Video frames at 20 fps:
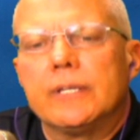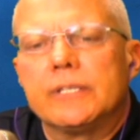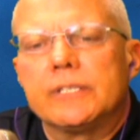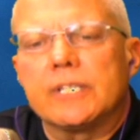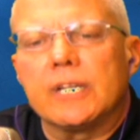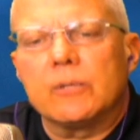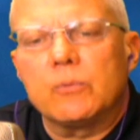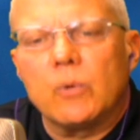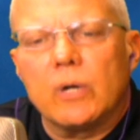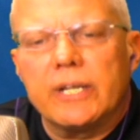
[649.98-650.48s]

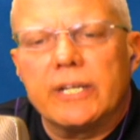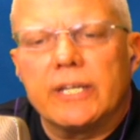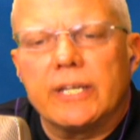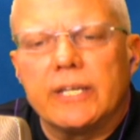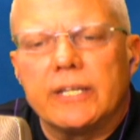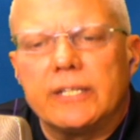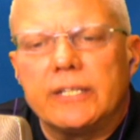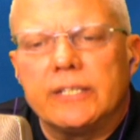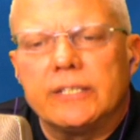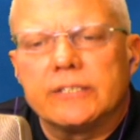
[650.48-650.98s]
John
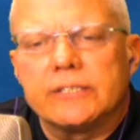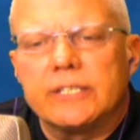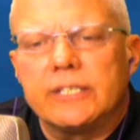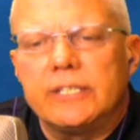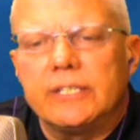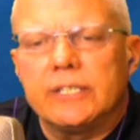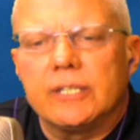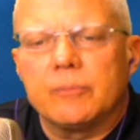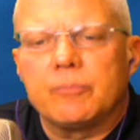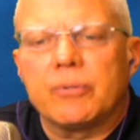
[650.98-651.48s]
Whitehead is
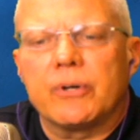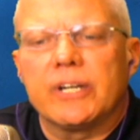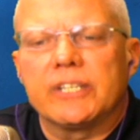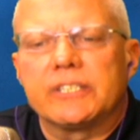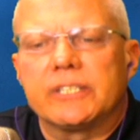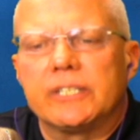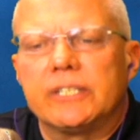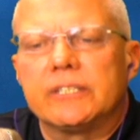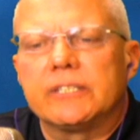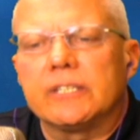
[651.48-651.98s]
the uh,
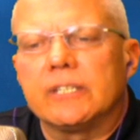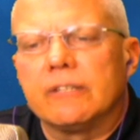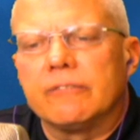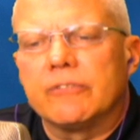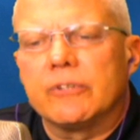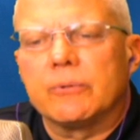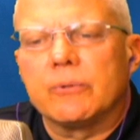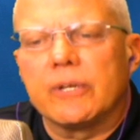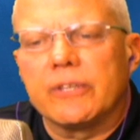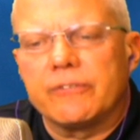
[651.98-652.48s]
president of
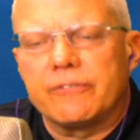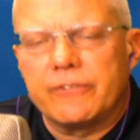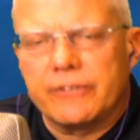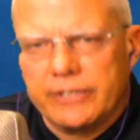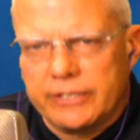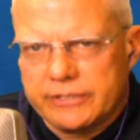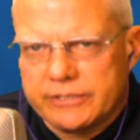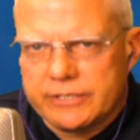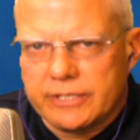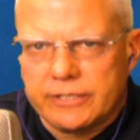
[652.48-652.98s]
the Rutherford
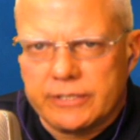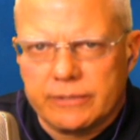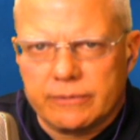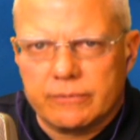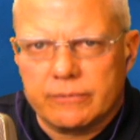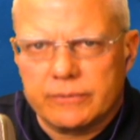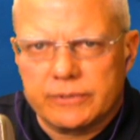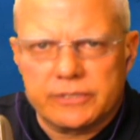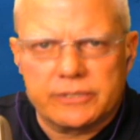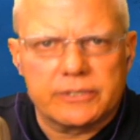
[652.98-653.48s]
Institute,
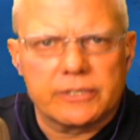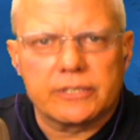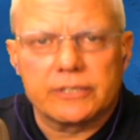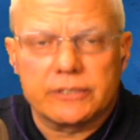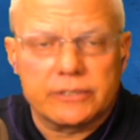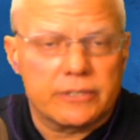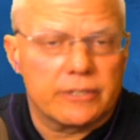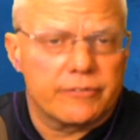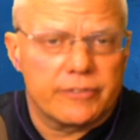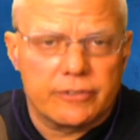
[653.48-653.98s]
which is a
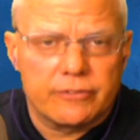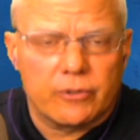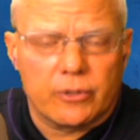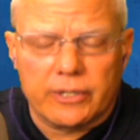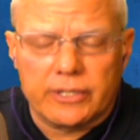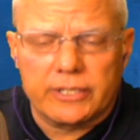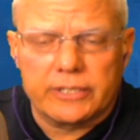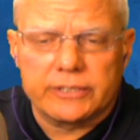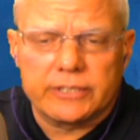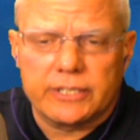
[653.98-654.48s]
conservative
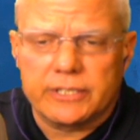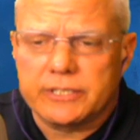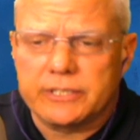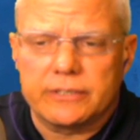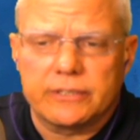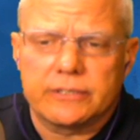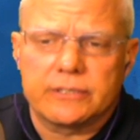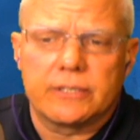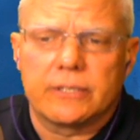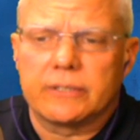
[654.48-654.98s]
organization.
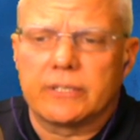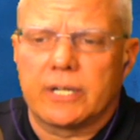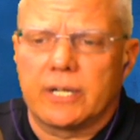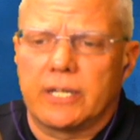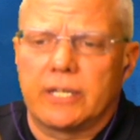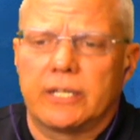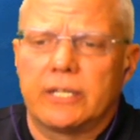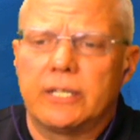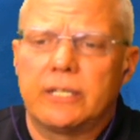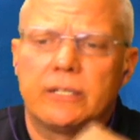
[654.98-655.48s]
There's no
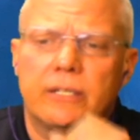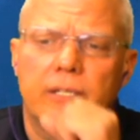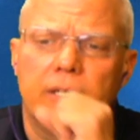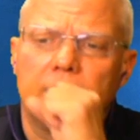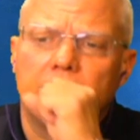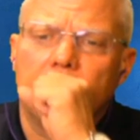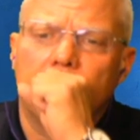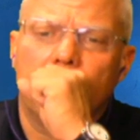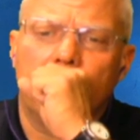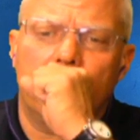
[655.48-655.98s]
denying it.
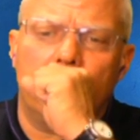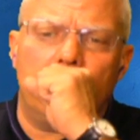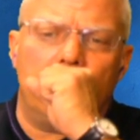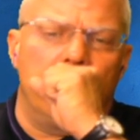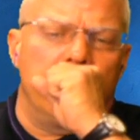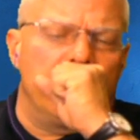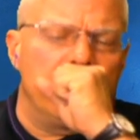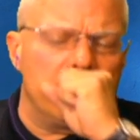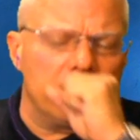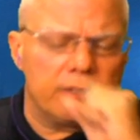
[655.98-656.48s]

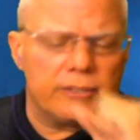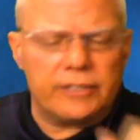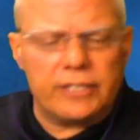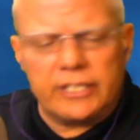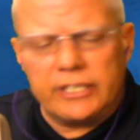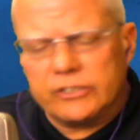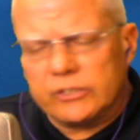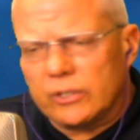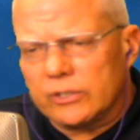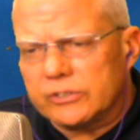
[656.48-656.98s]
And
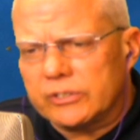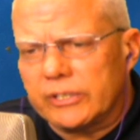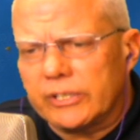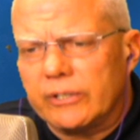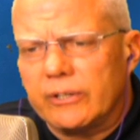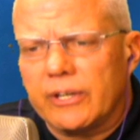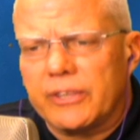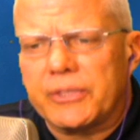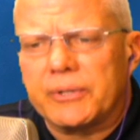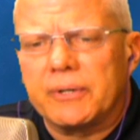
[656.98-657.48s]
he's also the
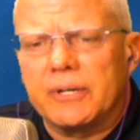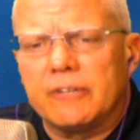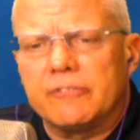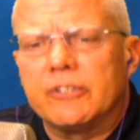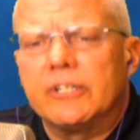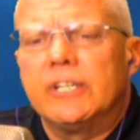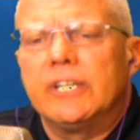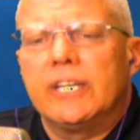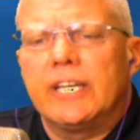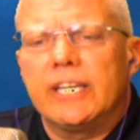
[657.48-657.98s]
author of
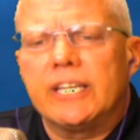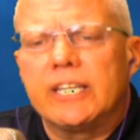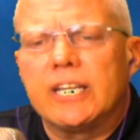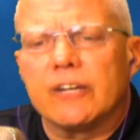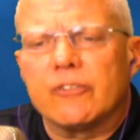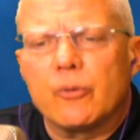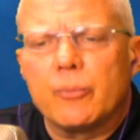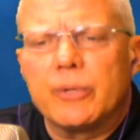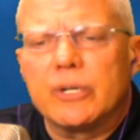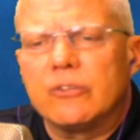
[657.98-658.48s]
A
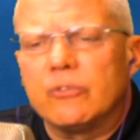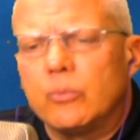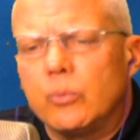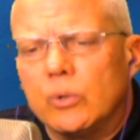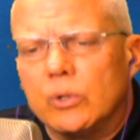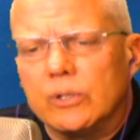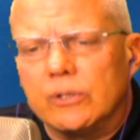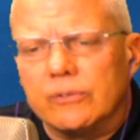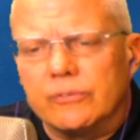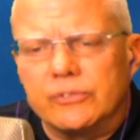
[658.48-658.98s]
Government of
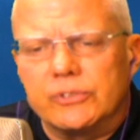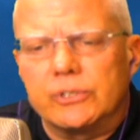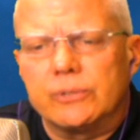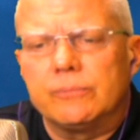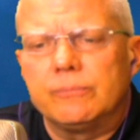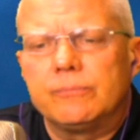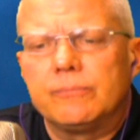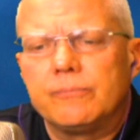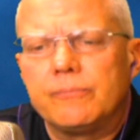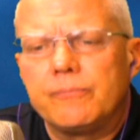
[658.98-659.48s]
Wolves,
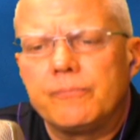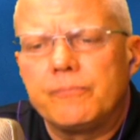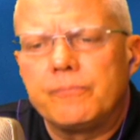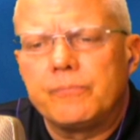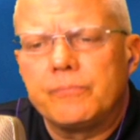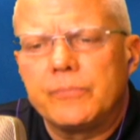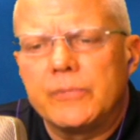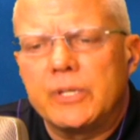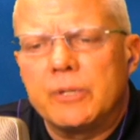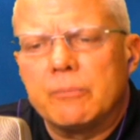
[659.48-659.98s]

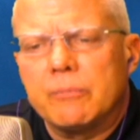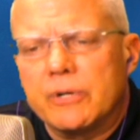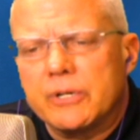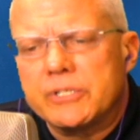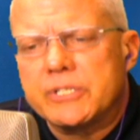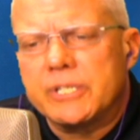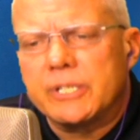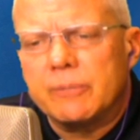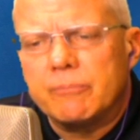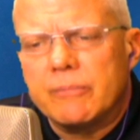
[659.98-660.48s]
The
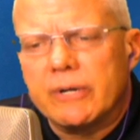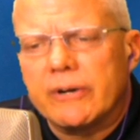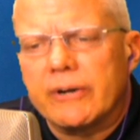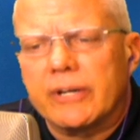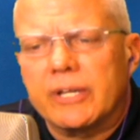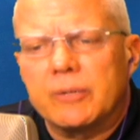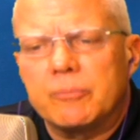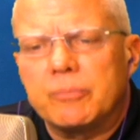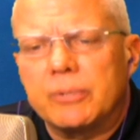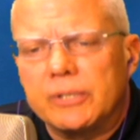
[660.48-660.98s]
Emerging
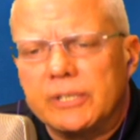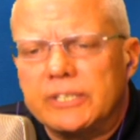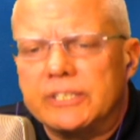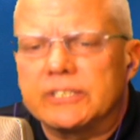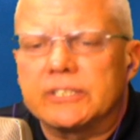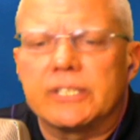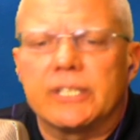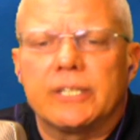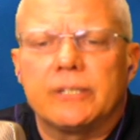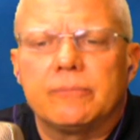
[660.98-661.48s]
American Police
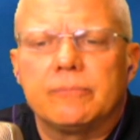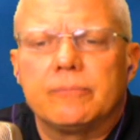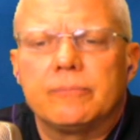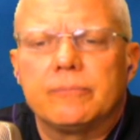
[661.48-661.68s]
State.